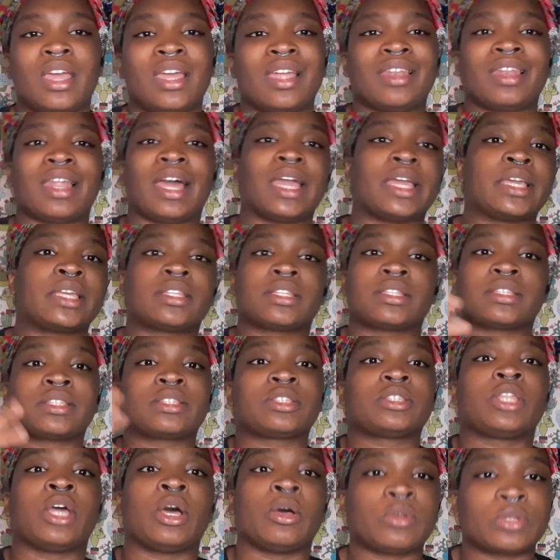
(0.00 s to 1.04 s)
Like,
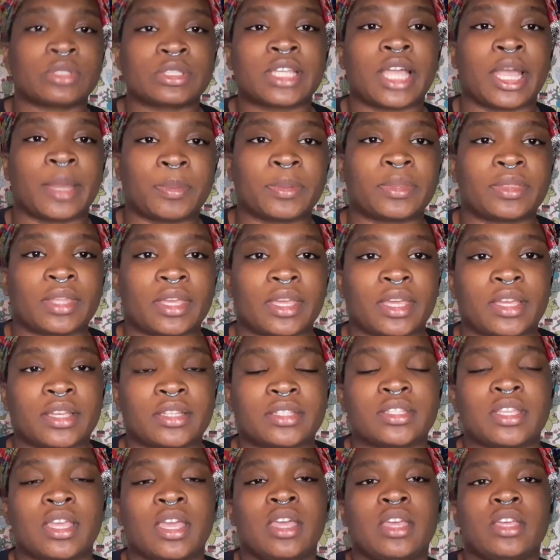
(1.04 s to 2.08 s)
those type of things.